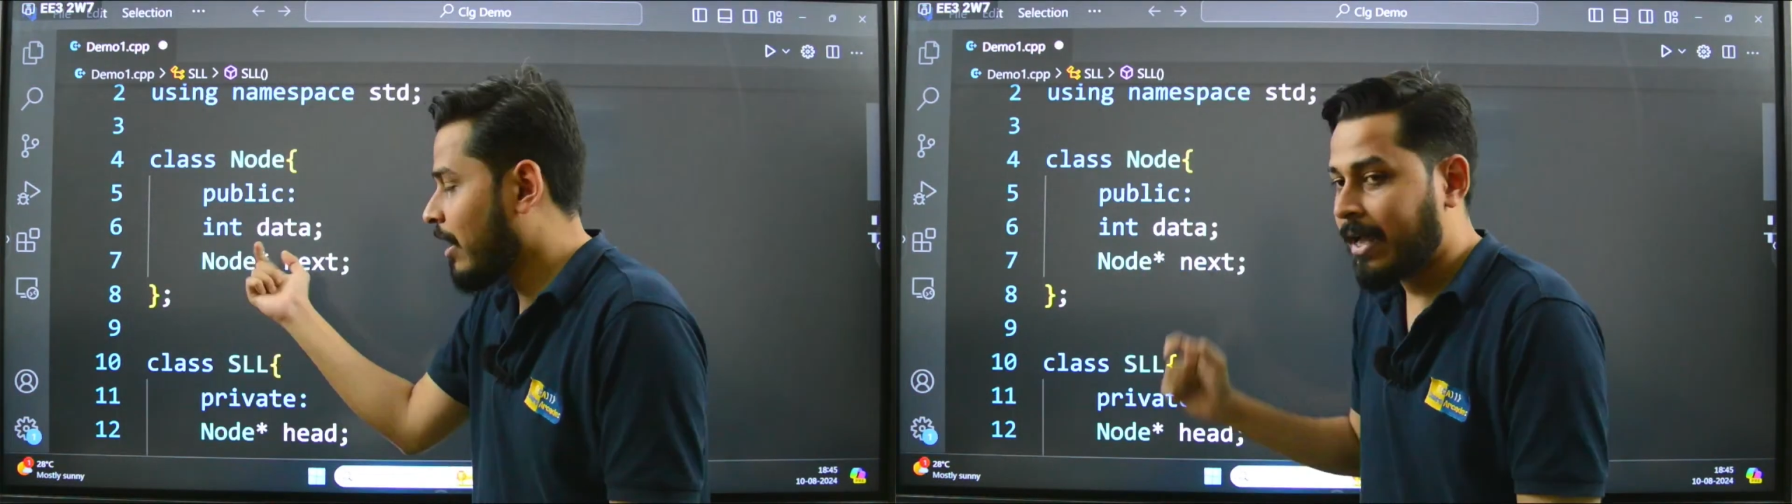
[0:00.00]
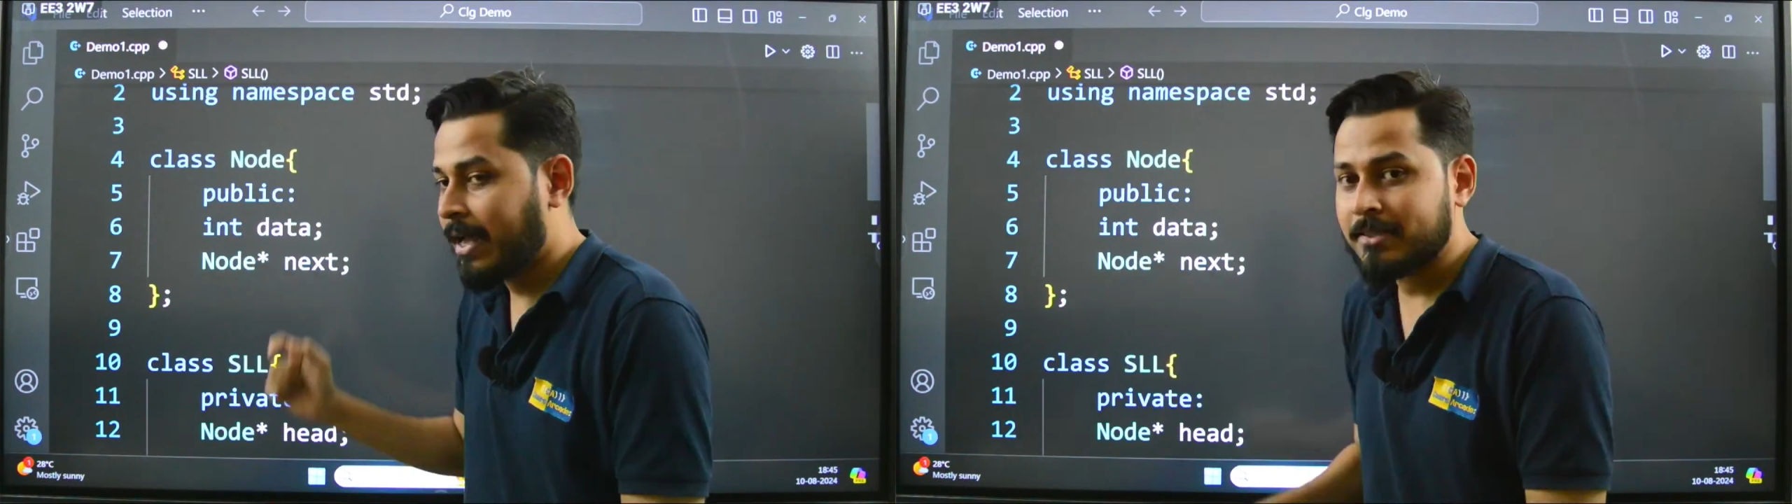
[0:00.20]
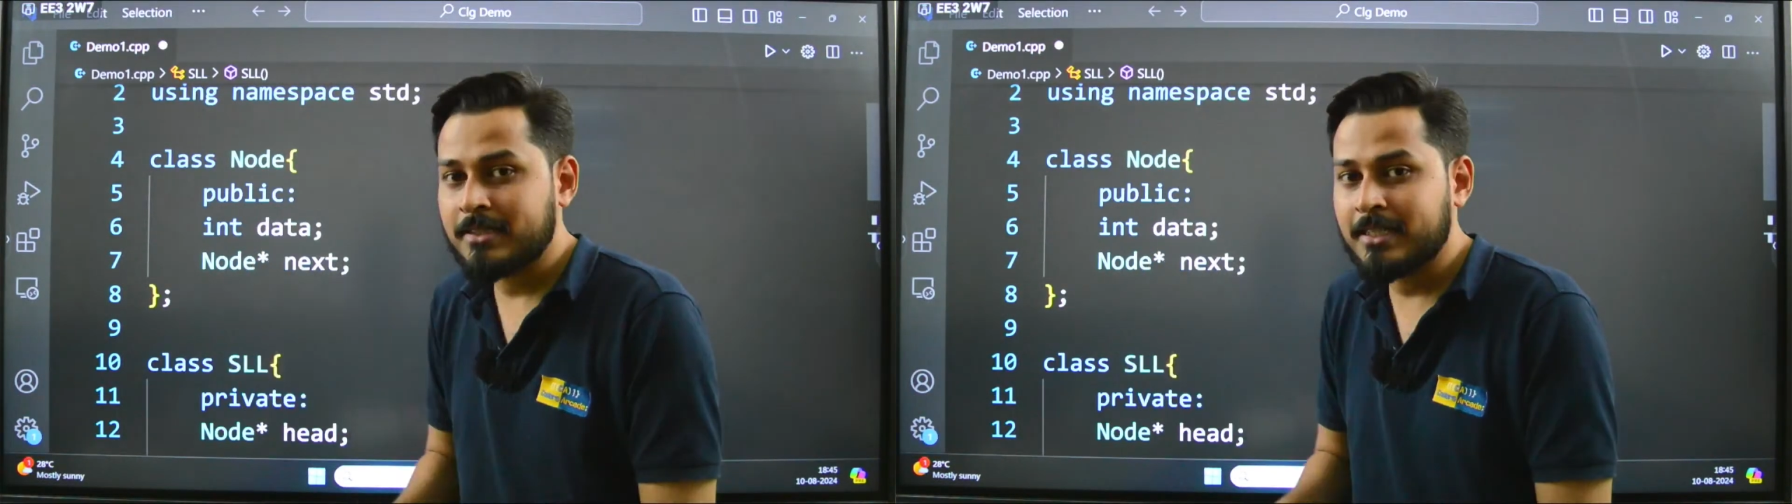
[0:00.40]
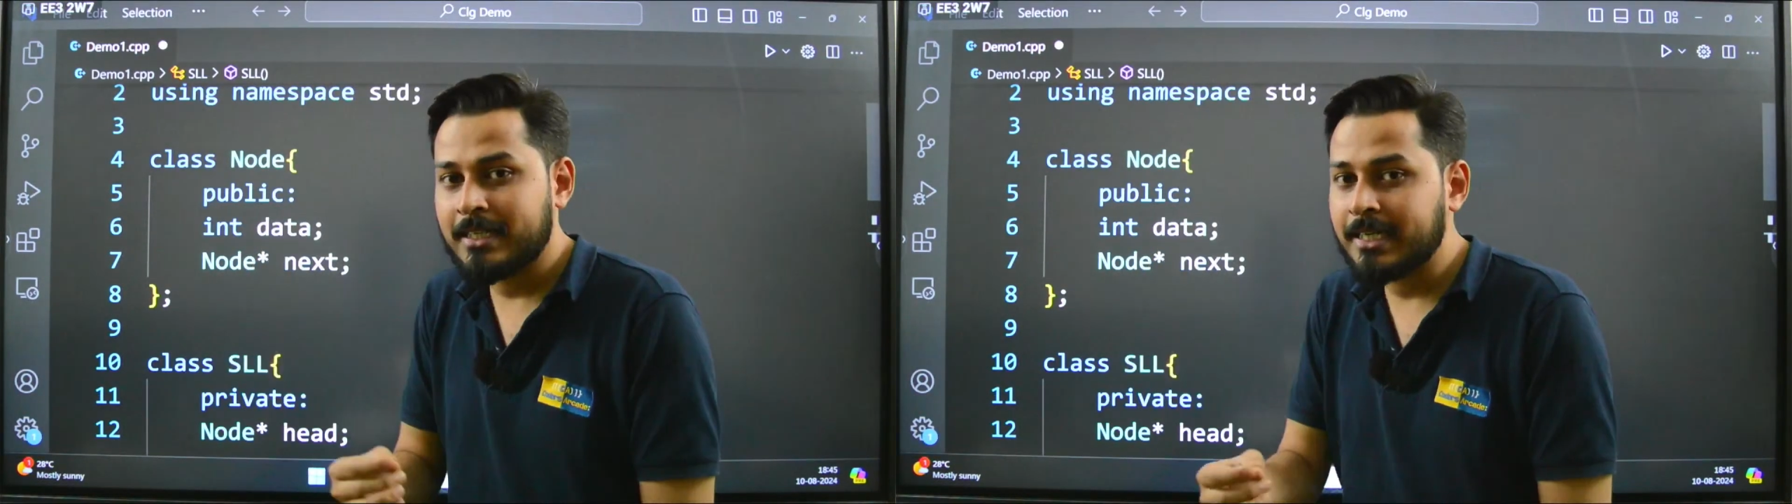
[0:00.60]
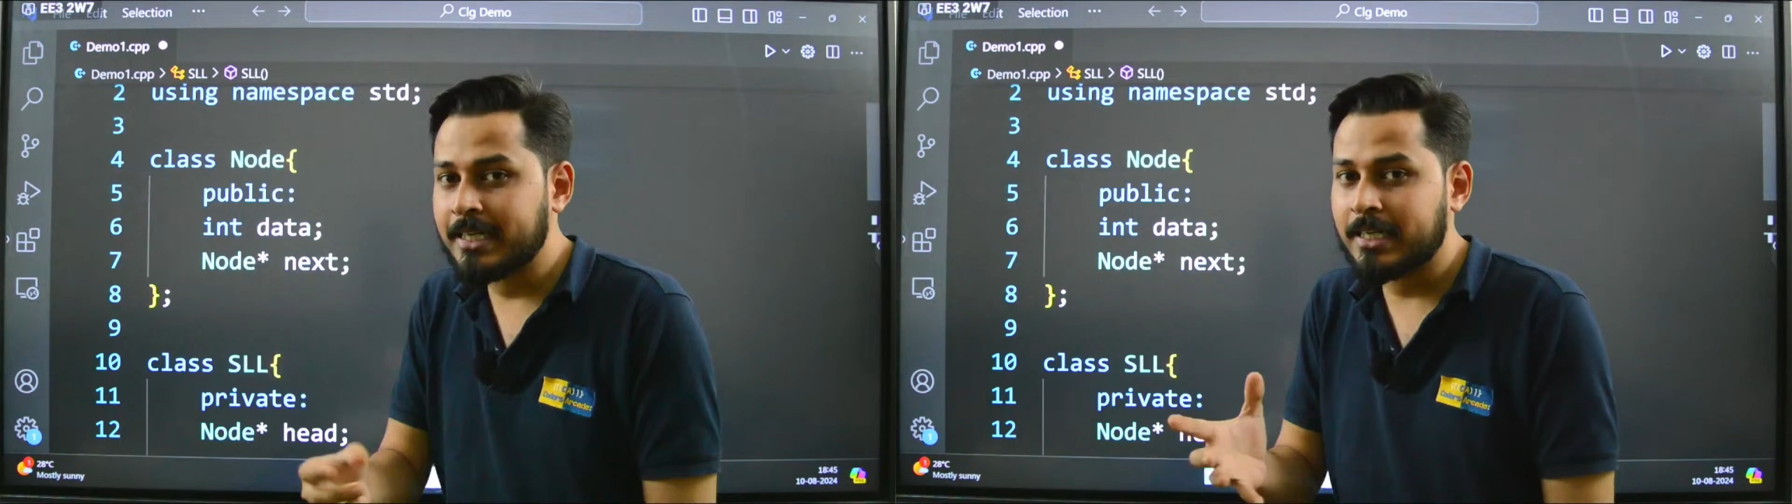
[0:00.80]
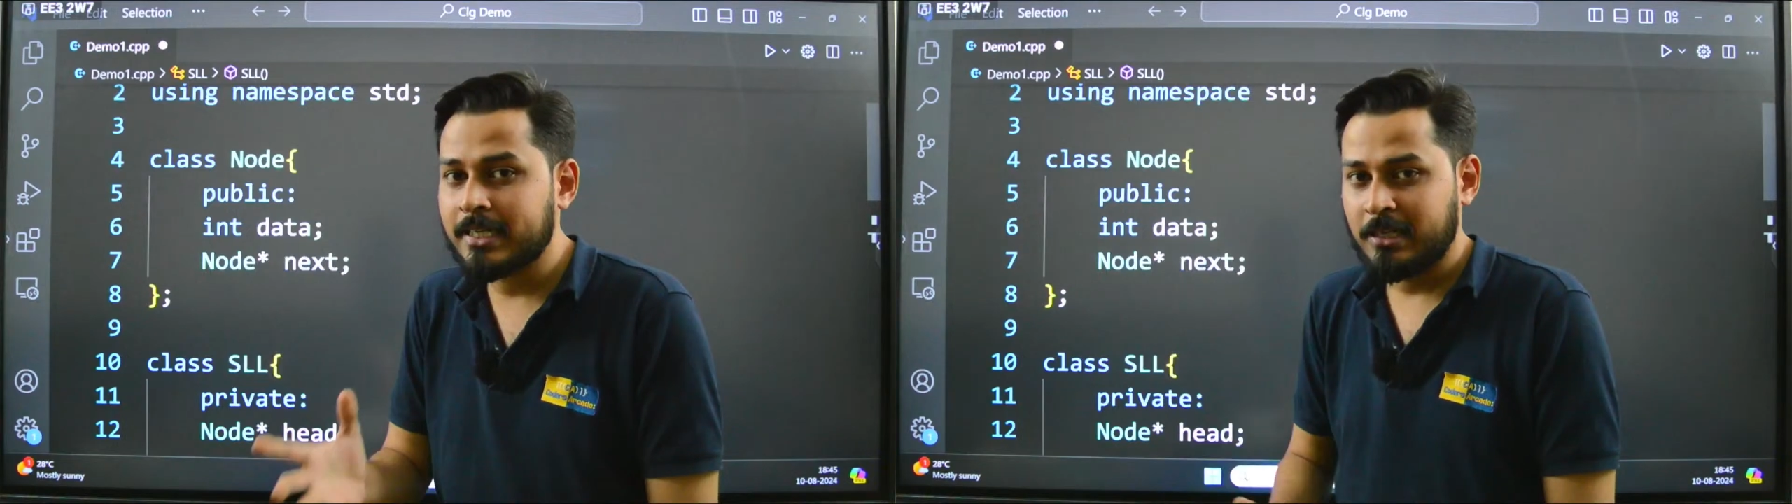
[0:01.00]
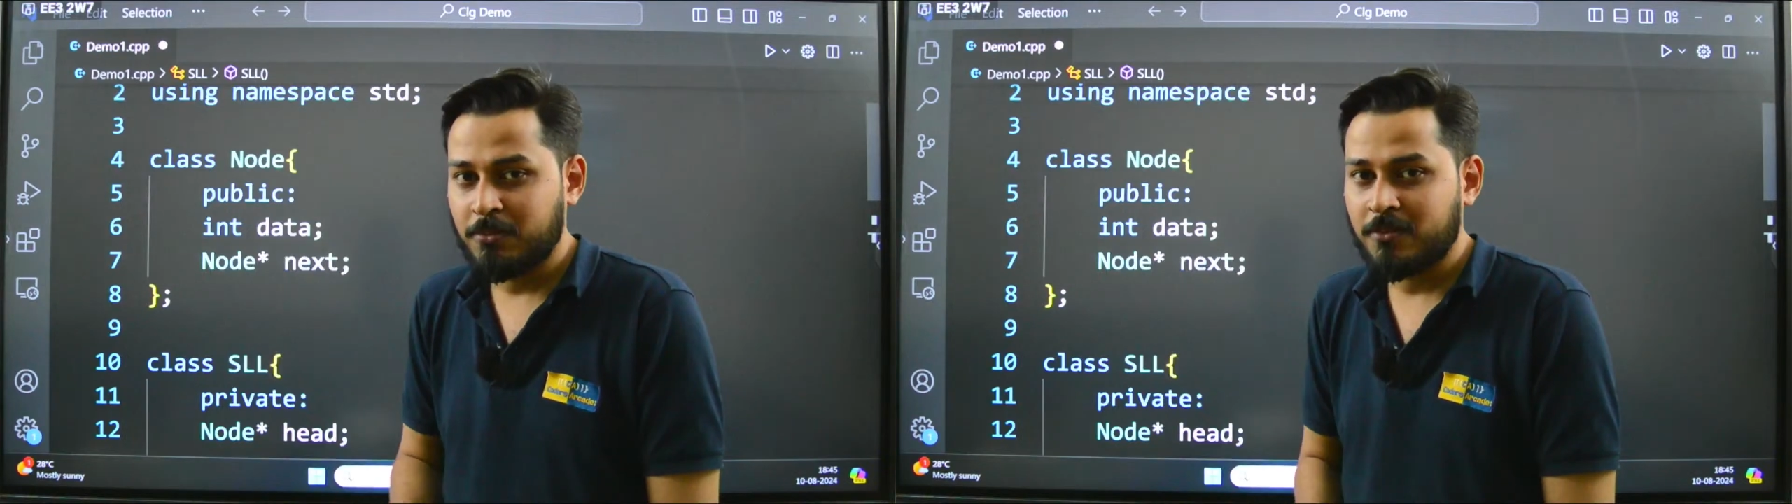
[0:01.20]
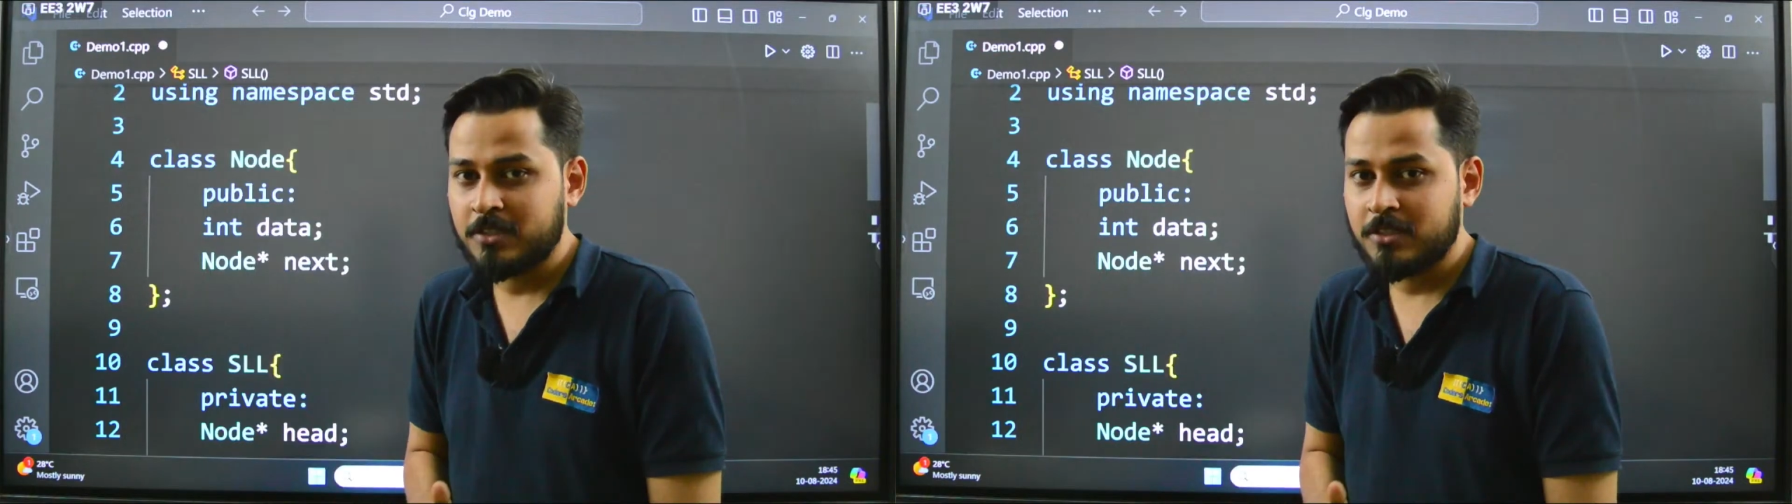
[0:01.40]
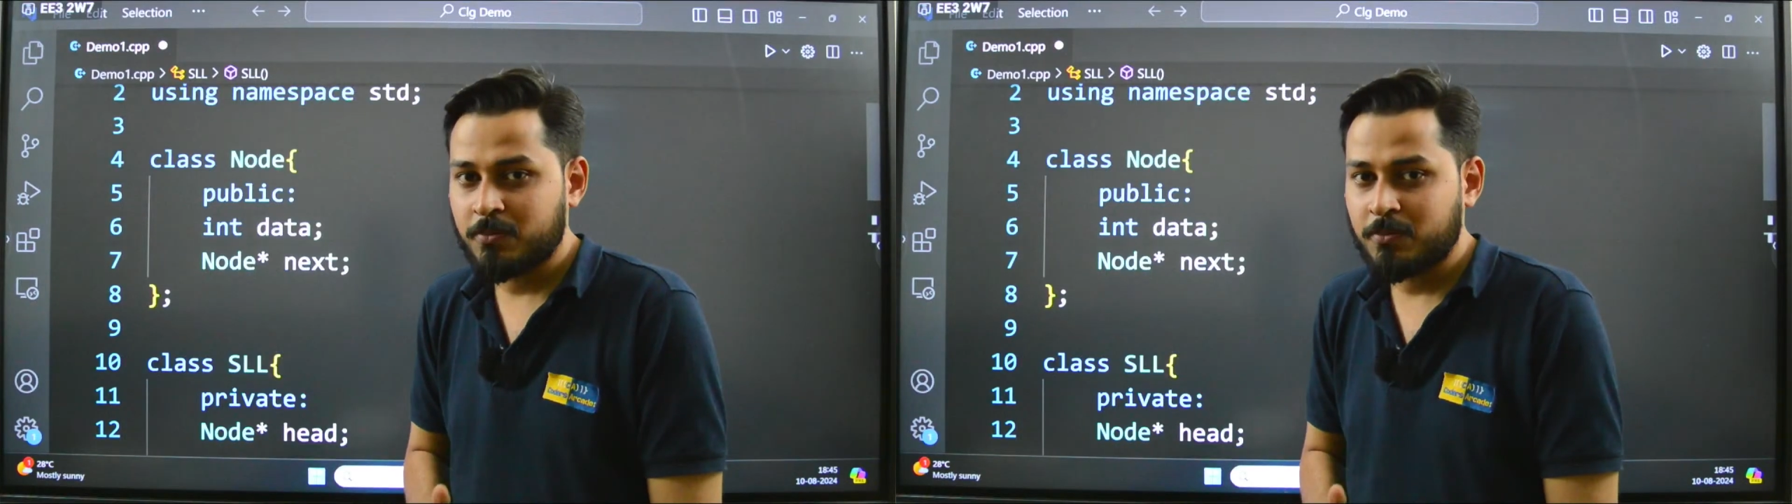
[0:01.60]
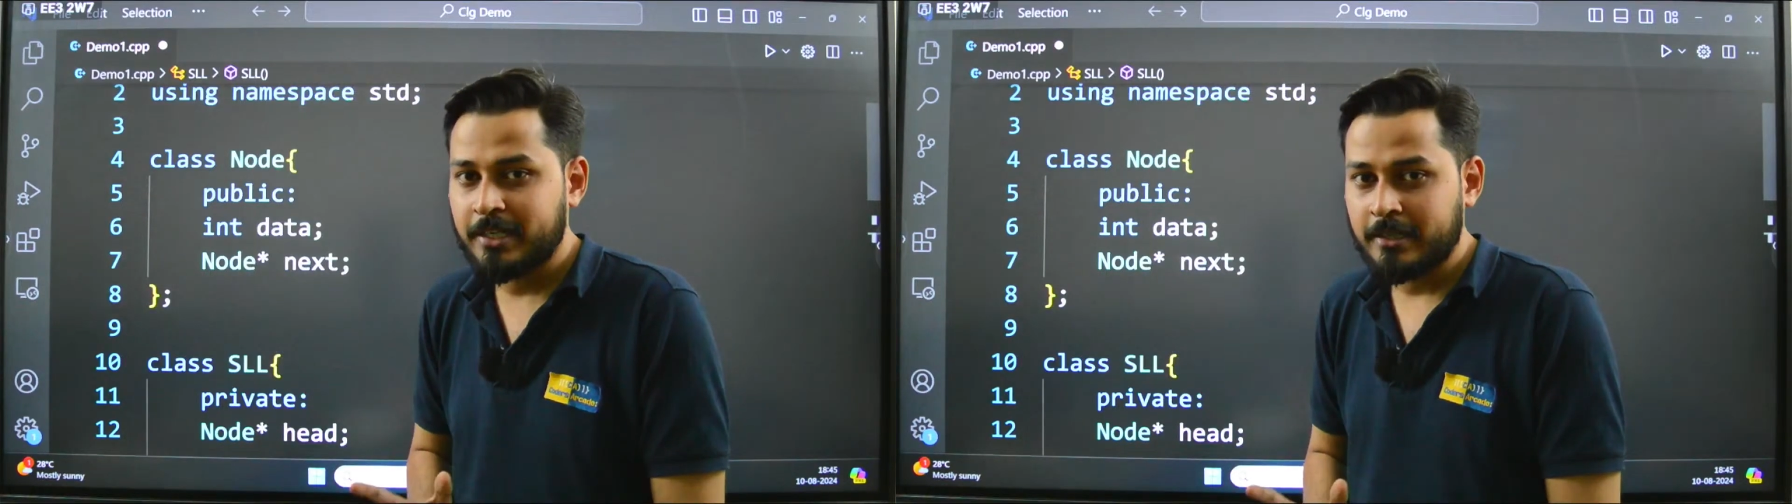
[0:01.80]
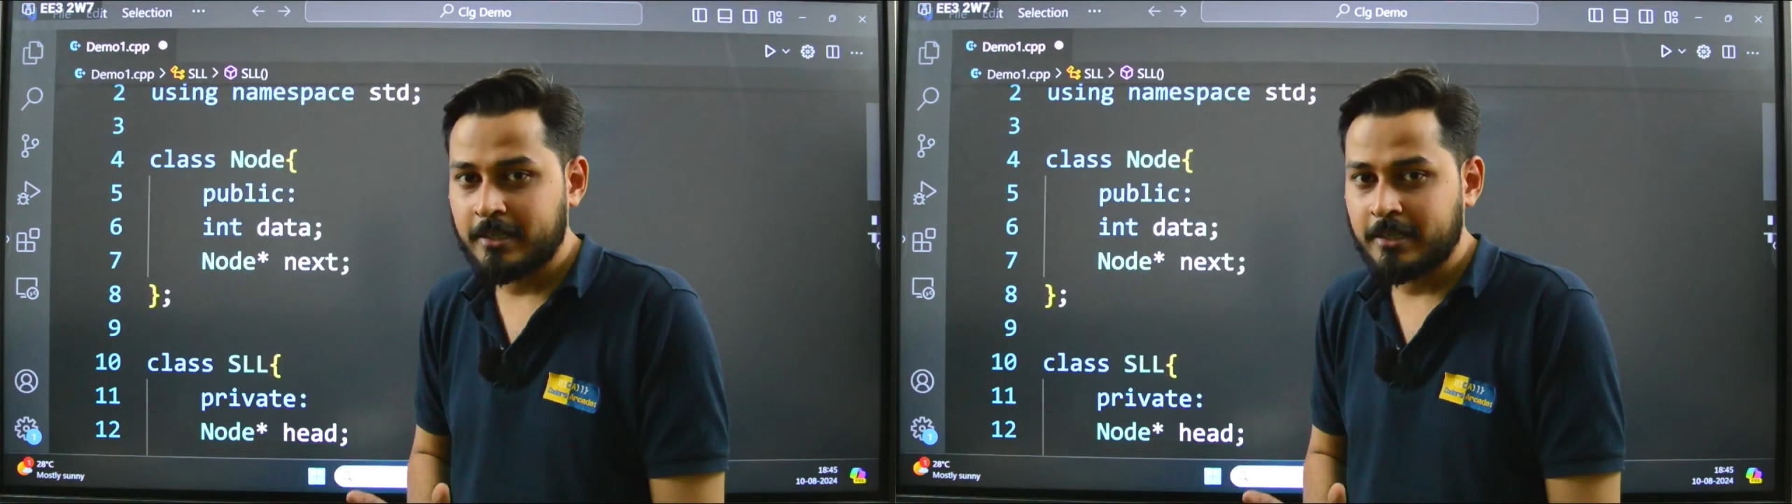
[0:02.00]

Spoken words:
as the data type of this pointer.